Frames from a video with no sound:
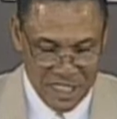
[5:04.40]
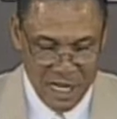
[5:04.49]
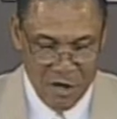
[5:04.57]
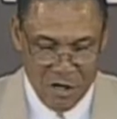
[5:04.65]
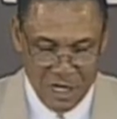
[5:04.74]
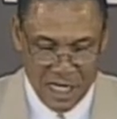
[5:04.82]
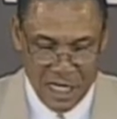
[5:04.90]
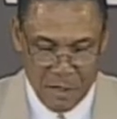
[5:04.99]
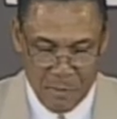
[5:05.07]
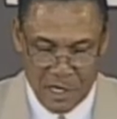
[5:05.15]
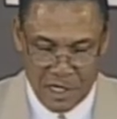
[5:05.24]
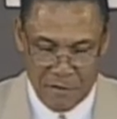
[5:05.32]
not only
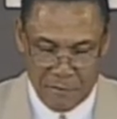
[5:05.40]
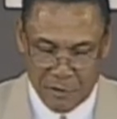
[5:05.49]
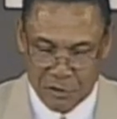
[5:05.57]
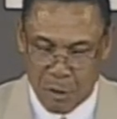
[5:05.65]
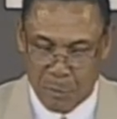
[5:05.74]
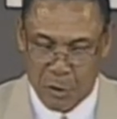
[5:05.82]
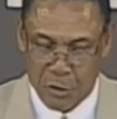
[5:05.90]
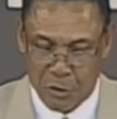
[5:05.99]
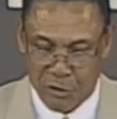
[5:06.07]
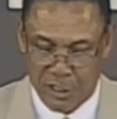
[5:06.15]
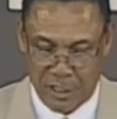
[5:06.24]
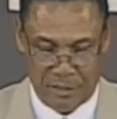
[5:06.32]
given me the first
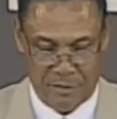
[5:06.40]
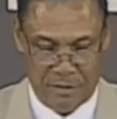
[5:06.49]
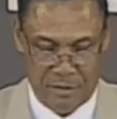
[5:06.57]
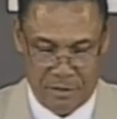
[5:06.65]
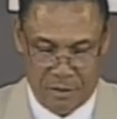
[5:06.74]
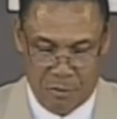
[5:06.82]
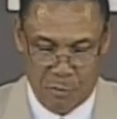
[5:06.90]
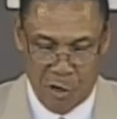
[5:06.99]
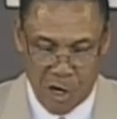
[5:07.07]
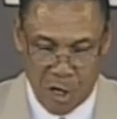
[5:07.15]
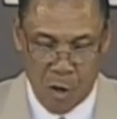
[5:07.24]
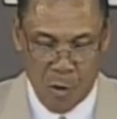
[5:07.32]
opportunity, but
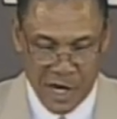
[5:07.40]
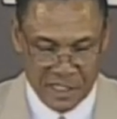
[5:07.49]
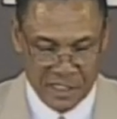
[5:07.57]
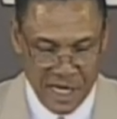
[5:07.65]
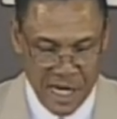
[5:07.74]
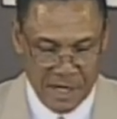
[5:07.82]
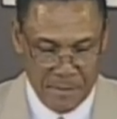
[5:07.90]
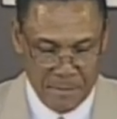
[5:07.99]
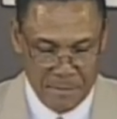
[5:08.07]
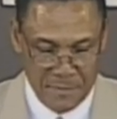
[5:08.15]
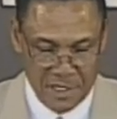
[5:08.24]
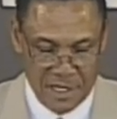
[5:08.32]
always say,
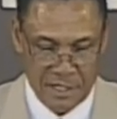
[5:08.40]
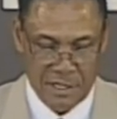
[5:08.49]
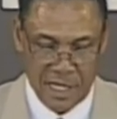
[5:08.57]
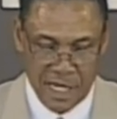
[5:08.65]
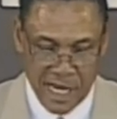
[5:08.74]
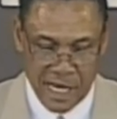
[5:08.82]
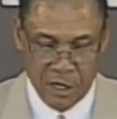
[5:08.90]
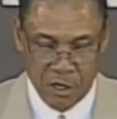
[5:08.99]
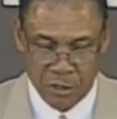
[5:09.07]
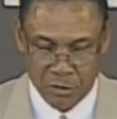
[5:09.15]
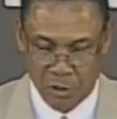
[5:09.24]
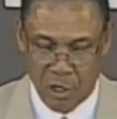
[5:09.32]
if the game
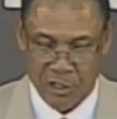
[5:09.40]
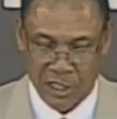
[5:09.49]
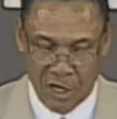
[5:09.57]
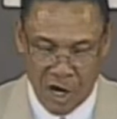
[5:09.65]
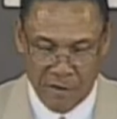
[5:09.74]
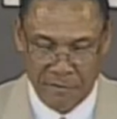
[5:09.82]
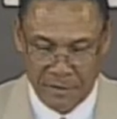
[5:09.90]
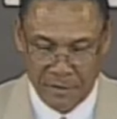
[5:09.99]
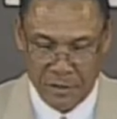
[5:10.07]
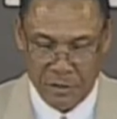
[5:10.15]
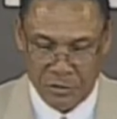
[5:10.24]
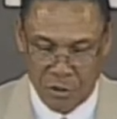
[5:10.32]
goes long enough,
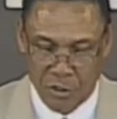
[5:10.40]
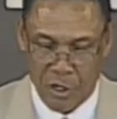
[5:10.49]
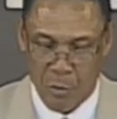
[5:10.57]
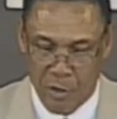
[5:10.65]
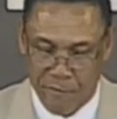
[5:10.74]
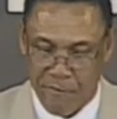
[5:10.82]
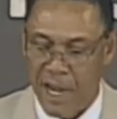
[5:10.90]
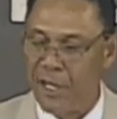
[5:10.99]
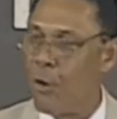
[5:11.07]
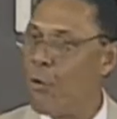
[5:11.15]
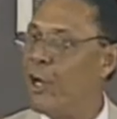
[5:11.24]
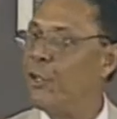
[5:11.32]
Tony will find
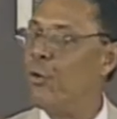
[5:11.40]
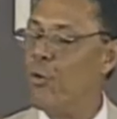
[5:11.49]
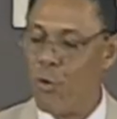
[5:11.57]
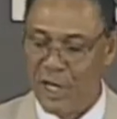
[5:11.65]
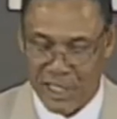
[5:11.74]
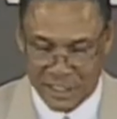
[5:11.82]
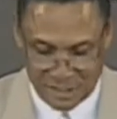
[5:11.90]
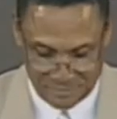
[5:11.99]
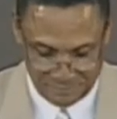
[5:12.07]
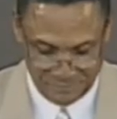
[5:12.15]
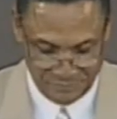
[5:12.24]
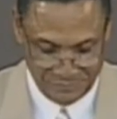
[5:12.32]
a way to win it.
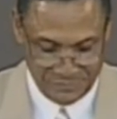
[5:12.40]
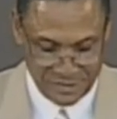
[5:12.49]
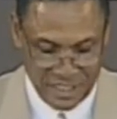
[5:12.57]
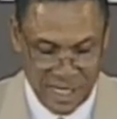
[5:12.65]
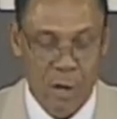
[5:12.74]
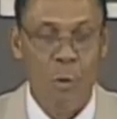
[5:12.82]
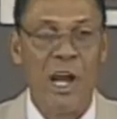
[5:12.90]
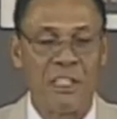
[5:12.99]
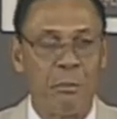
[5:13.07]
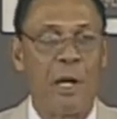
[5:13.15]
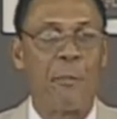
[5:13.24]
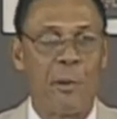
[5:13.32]
He was
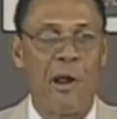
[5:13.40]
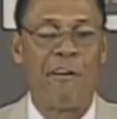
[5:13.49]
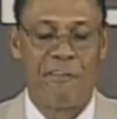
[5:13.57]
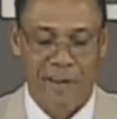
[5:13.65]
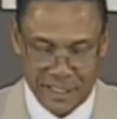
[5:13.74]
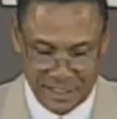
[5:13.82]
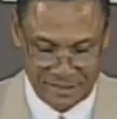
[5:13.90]
my prophet.